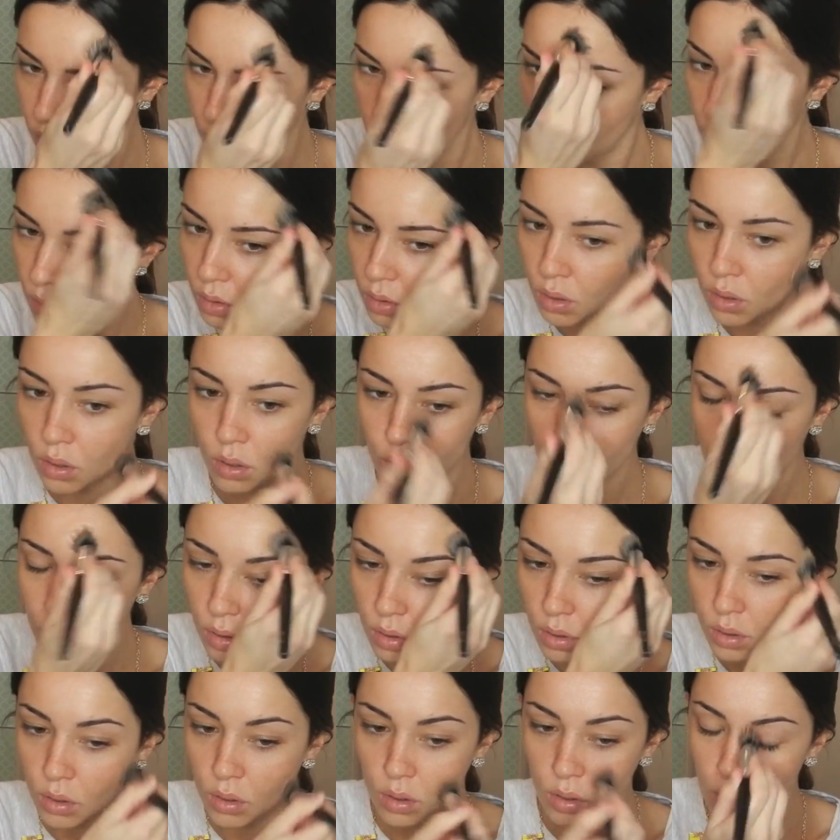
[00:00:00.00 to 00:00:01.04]
face
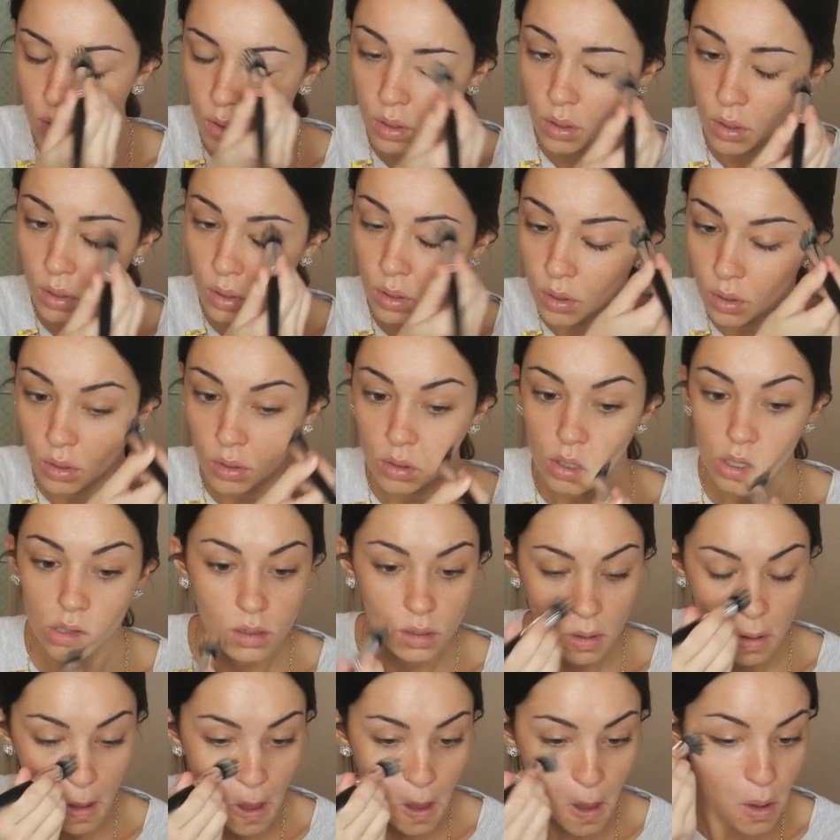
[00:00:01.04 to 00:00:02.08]
just to get that added
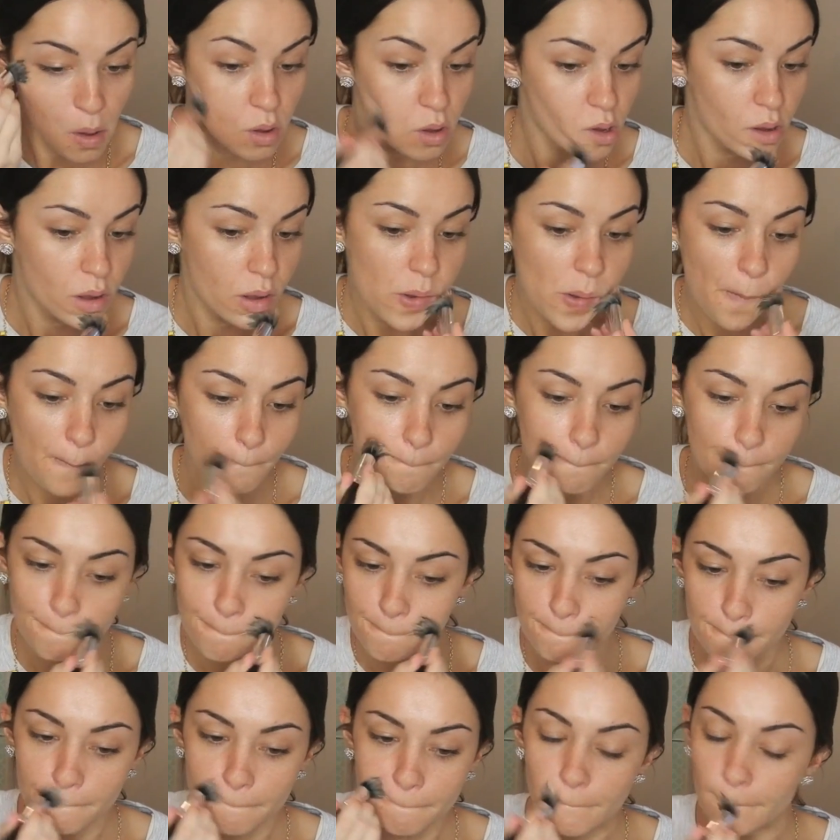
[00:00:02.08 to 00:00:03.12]
glow and to get that
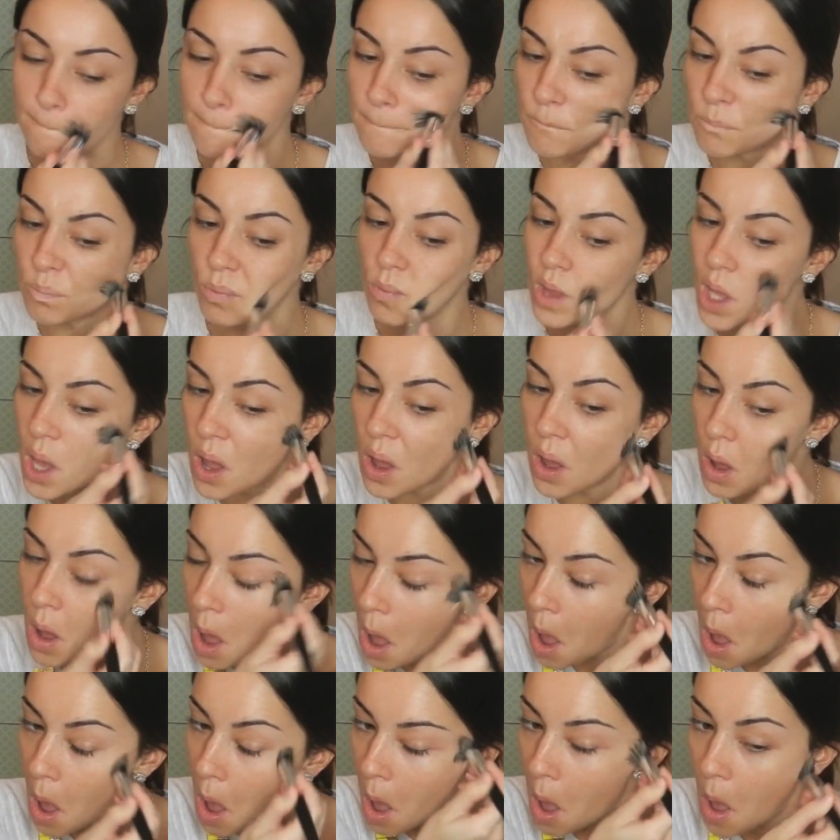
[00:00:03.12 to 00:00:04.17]
glittery effect.
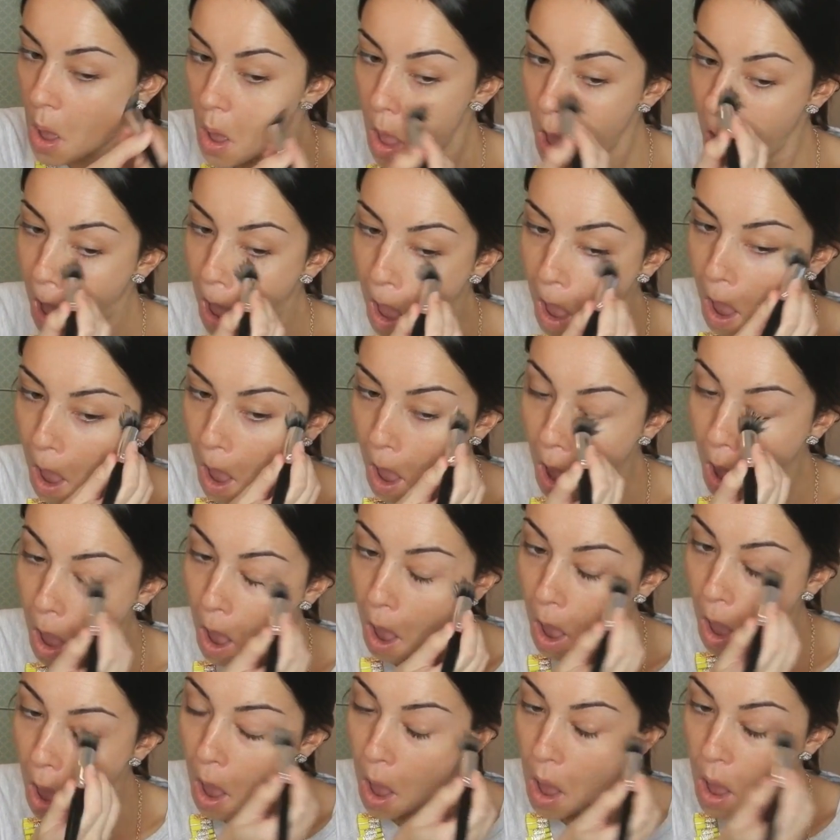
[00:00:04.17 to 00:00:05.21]
You'll know what I mean when you
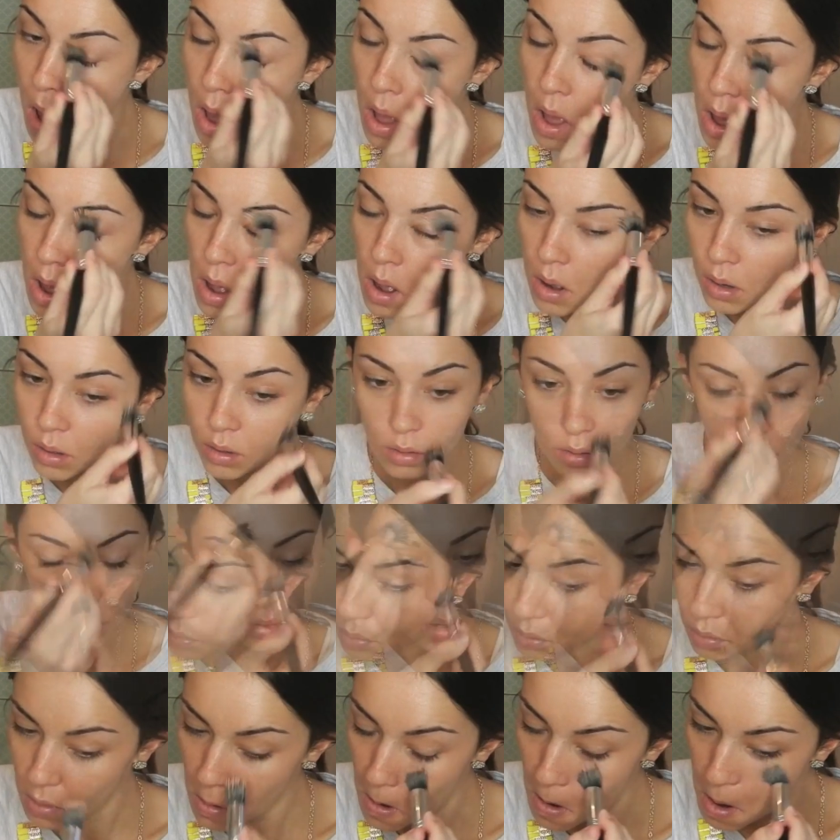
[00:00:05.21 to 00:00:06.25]
actually try. It's kind of
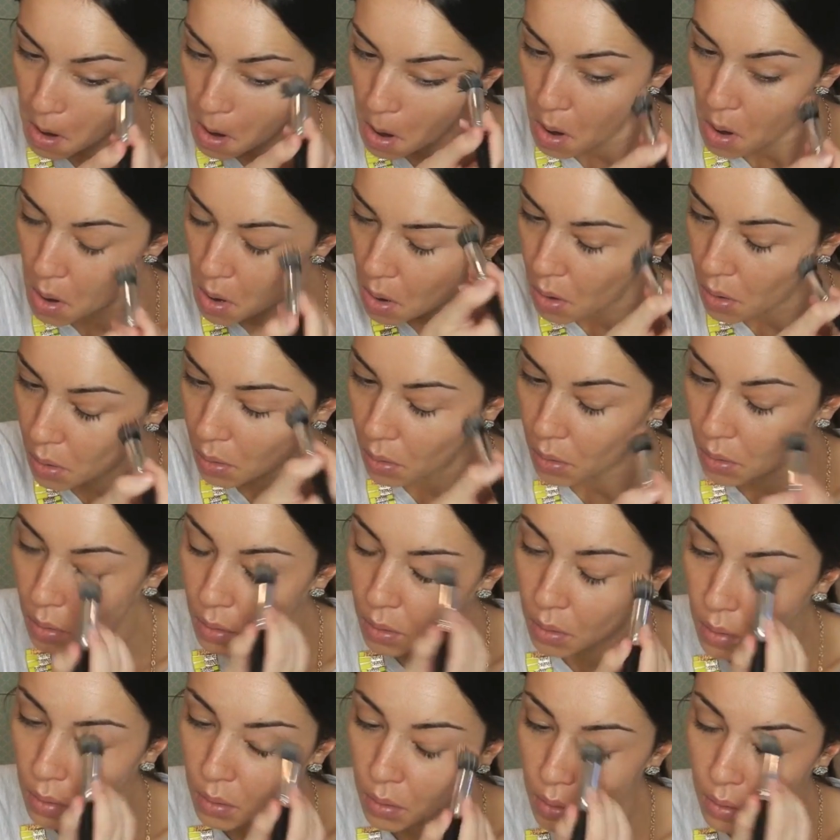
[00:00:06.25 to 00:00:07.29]
hard to show
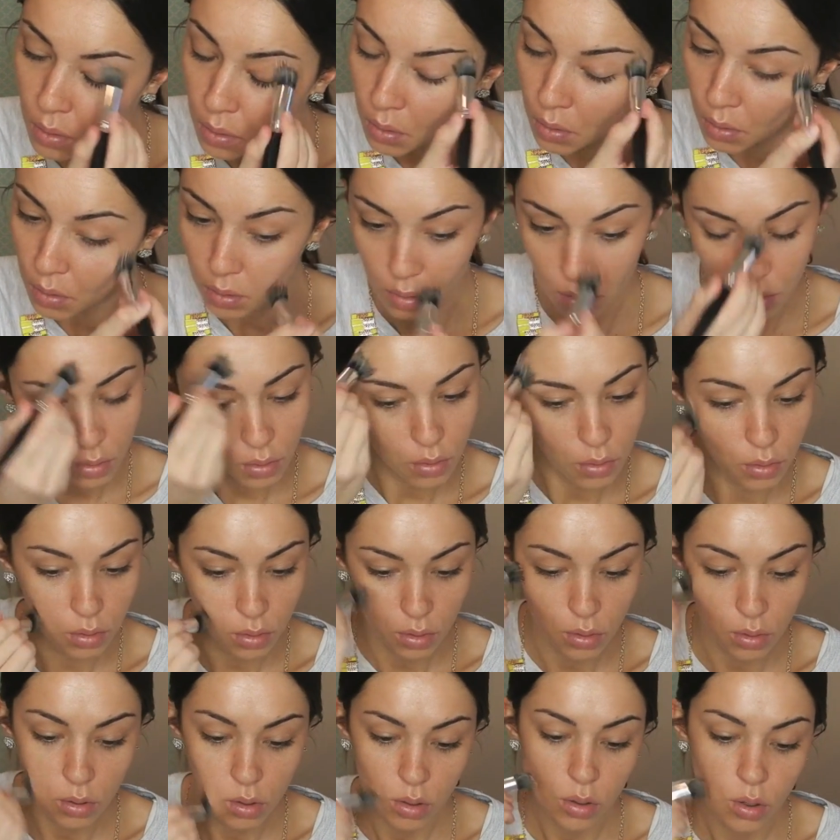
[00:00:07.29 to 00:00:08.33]
on camera.
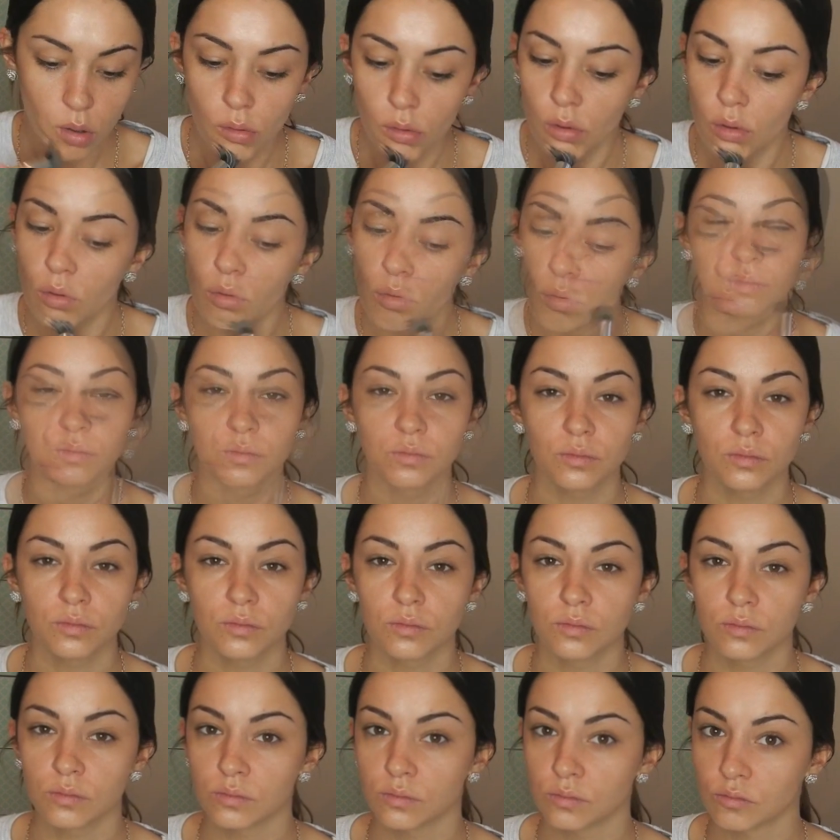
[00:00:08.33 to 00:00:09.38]
Next, use,
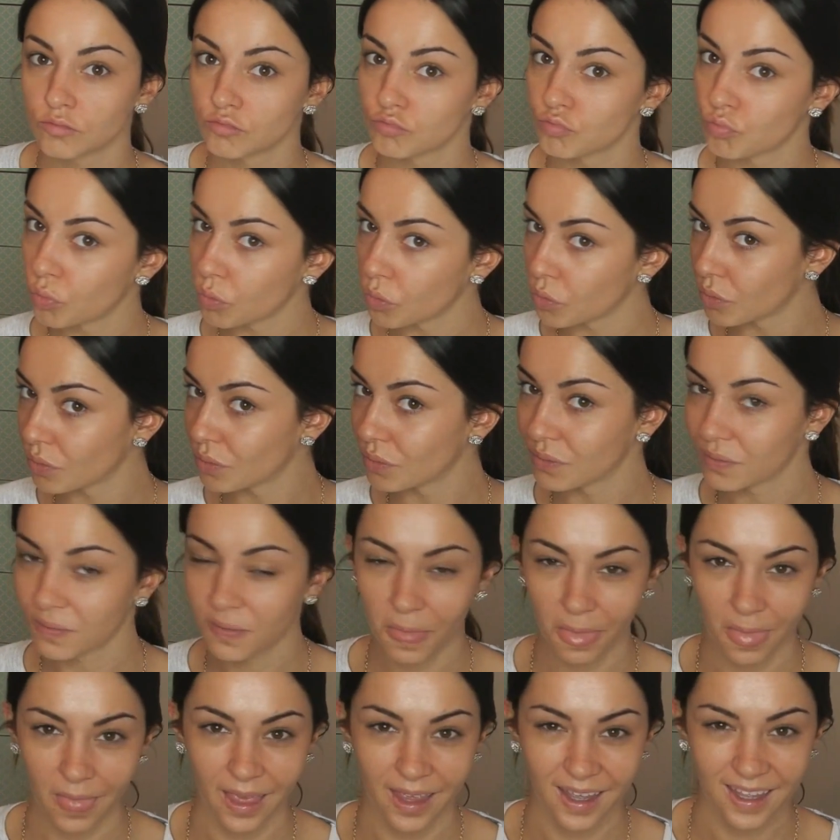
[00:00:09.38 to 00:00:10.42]
next I will put
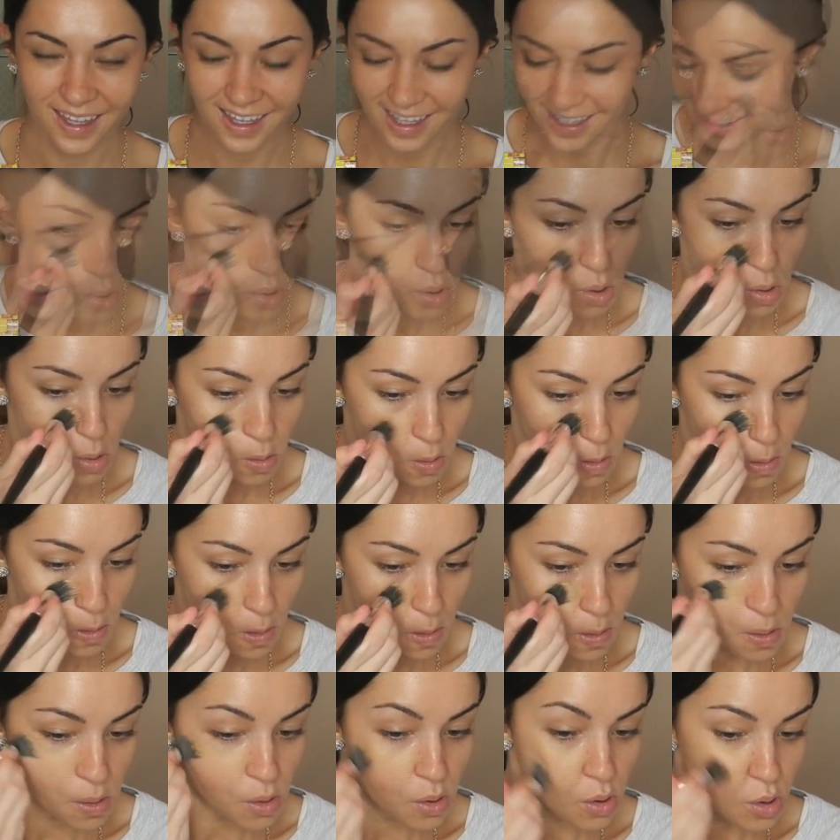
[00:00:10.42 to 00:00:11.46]
on my
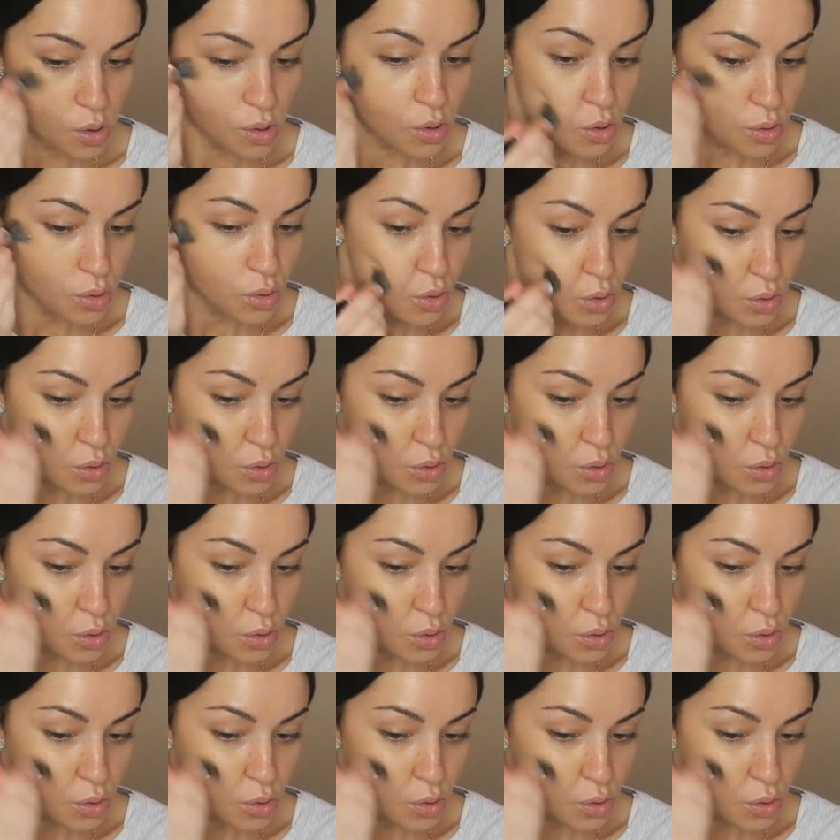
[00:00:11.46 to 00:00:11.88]
foundation